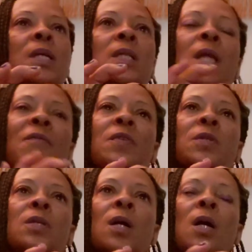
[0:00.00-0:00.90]

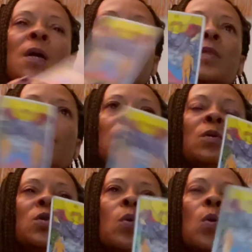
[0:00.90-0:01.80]
the
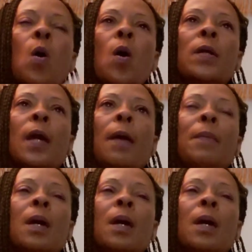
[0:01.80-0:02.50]
mutual card came